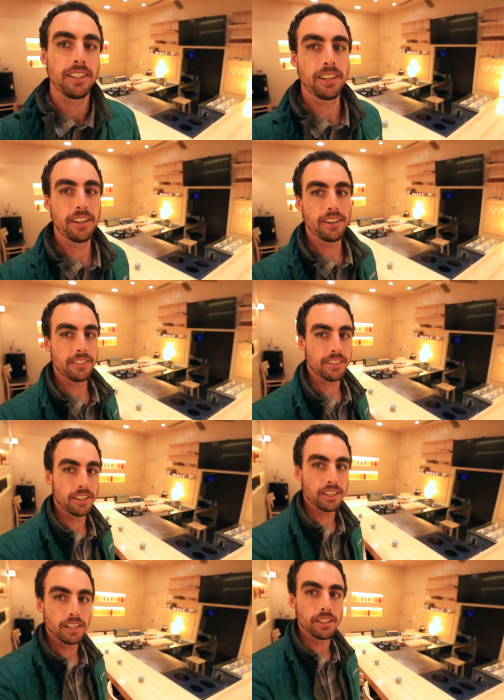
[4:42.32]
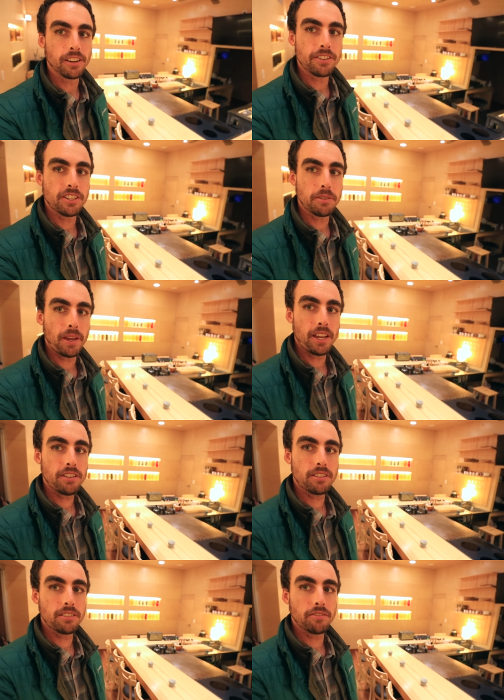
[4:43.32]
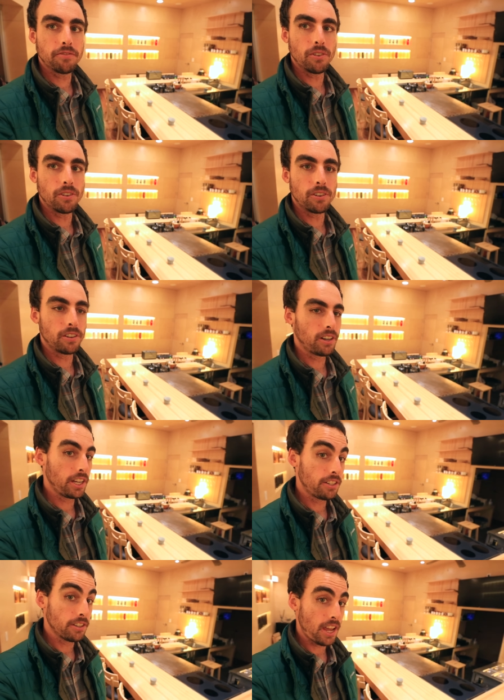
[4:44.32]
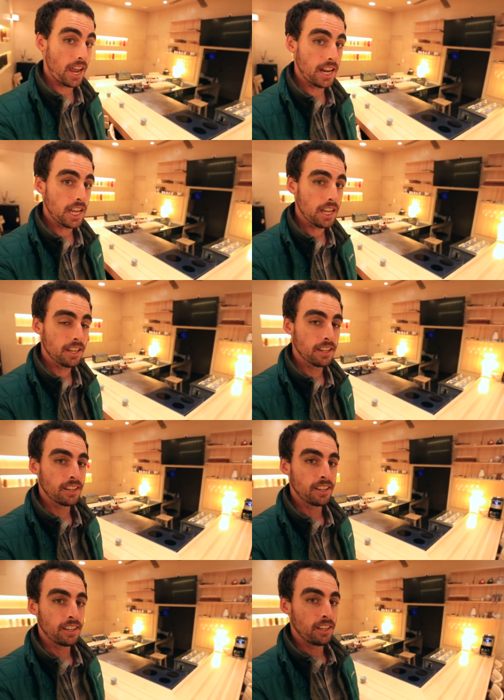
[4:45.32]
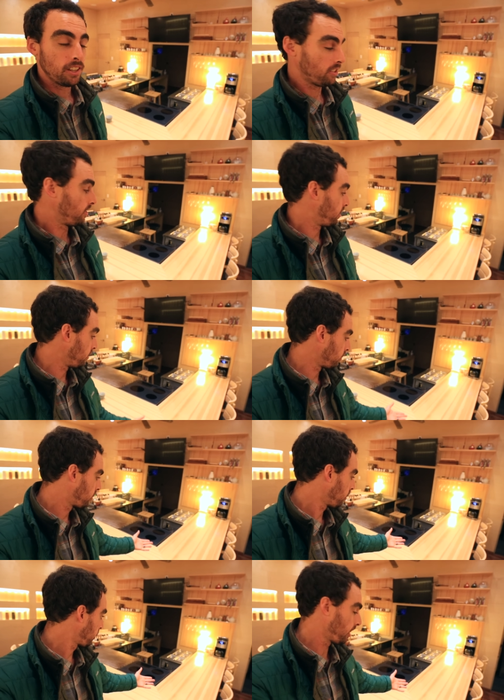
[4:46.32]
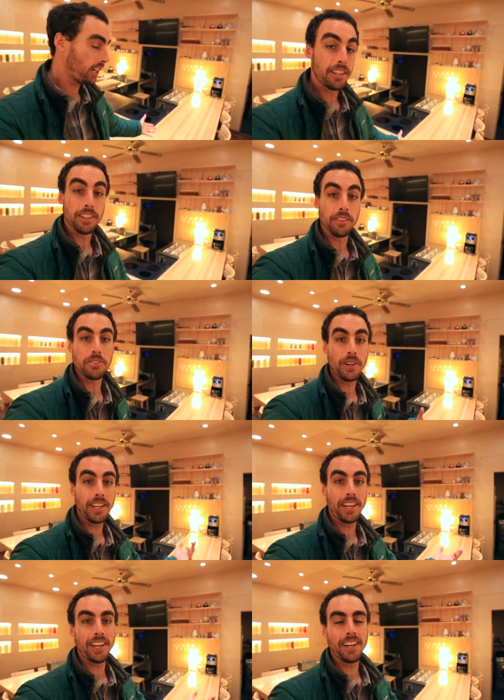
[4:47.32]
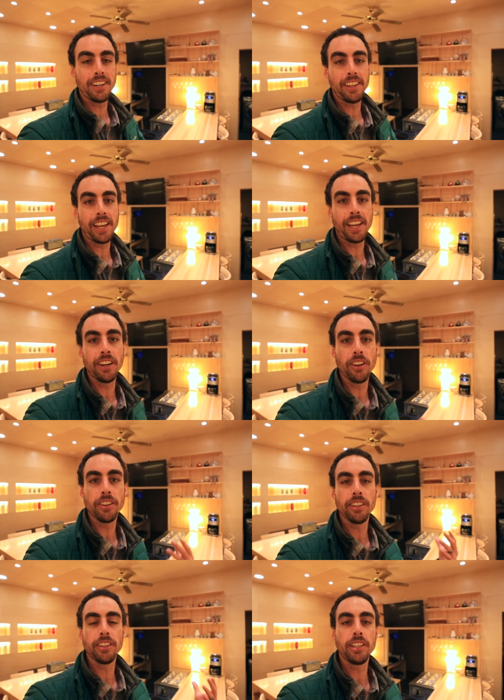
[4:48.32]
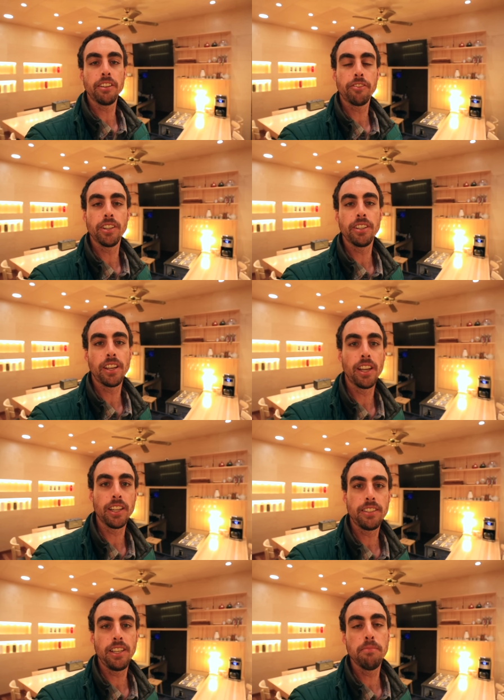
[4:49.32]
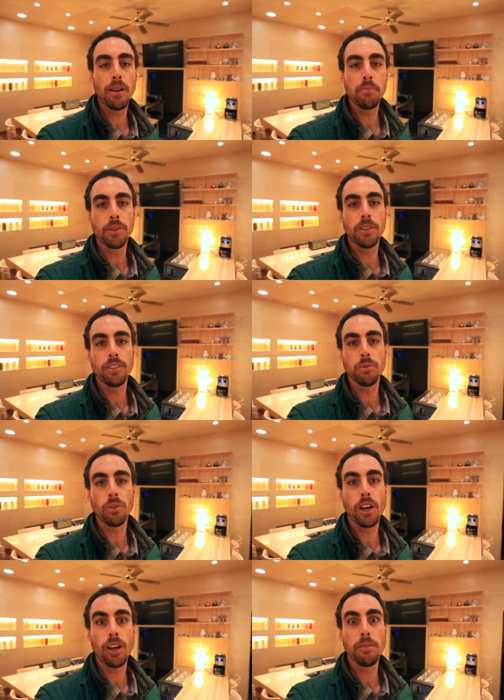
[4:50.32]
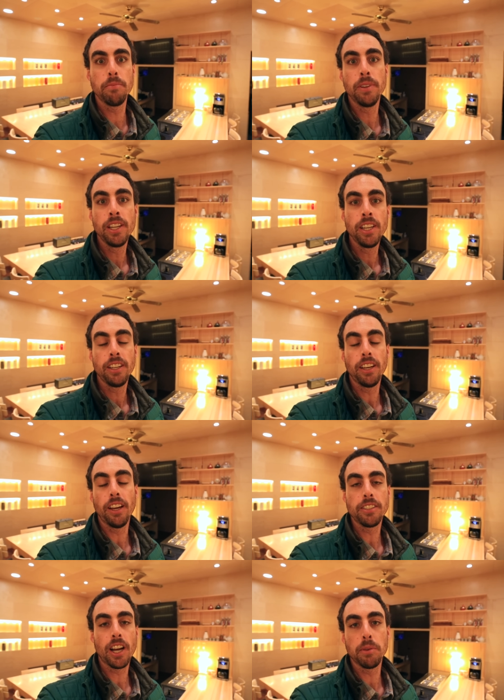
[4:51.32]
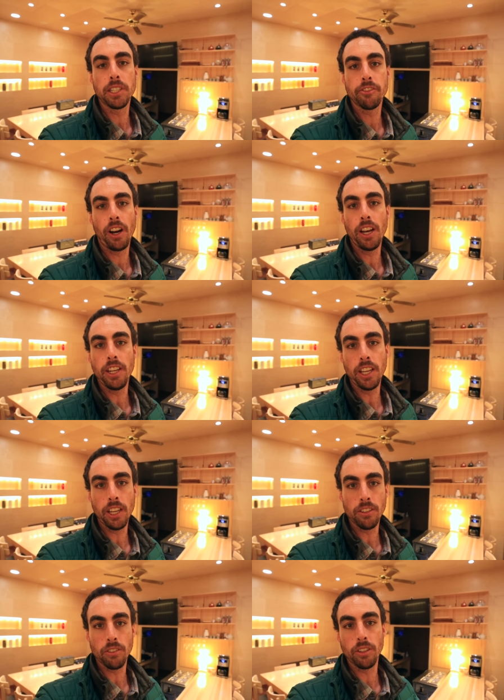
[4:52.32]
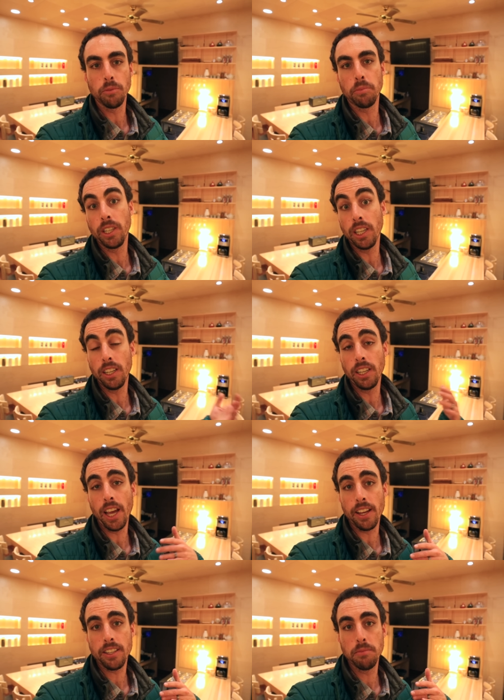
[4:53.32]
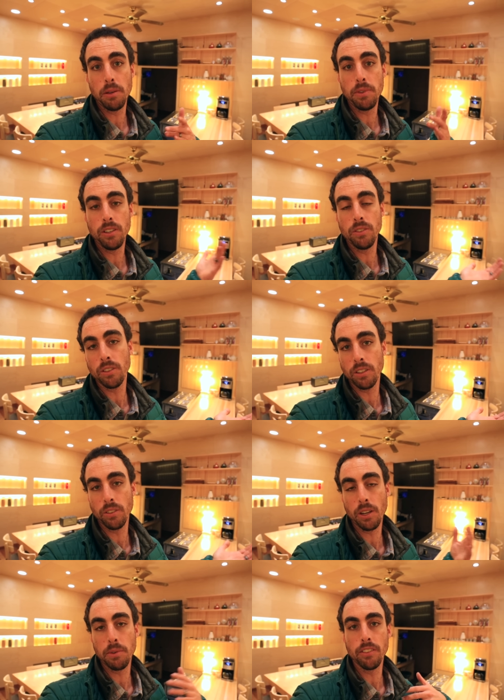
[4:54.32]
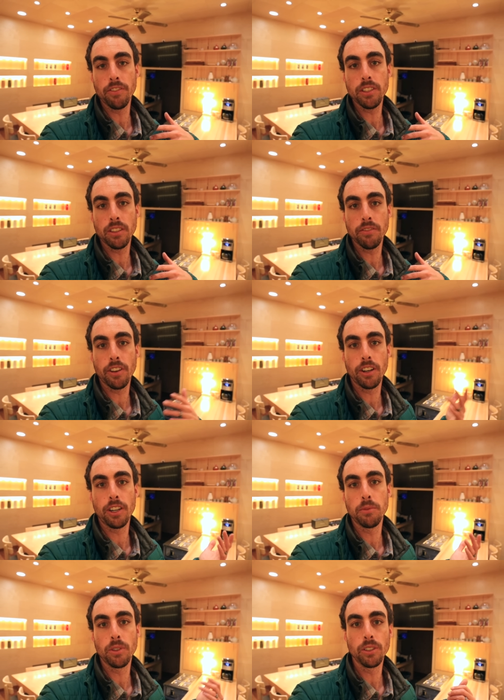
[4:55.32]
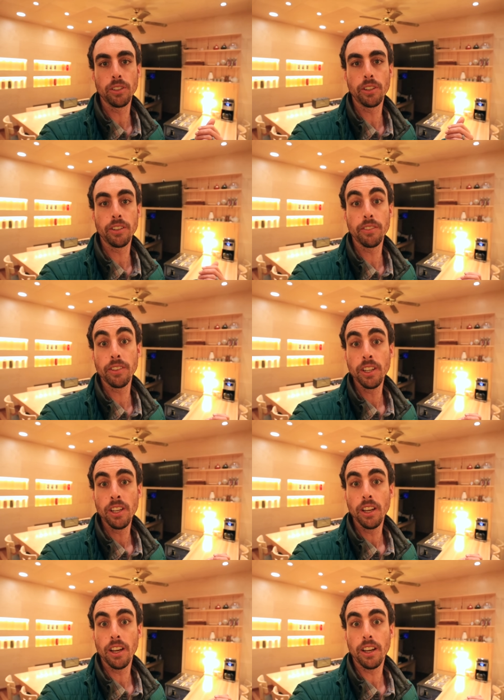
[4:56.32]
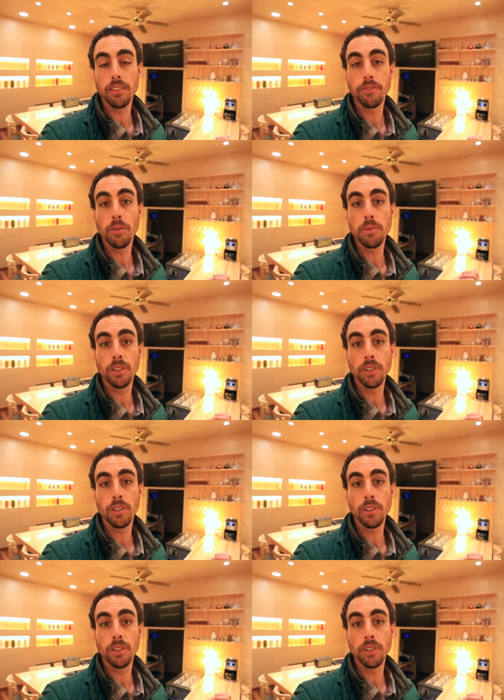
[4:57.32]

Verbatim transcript: there's a, a large space for entertaining. So they'll cook here, they'll drink here, they, you know, the different uh, team members will come uh, talk about different ideas, or they'll bring in guests maybe who are, who are coming to visit the farm or learn uh, from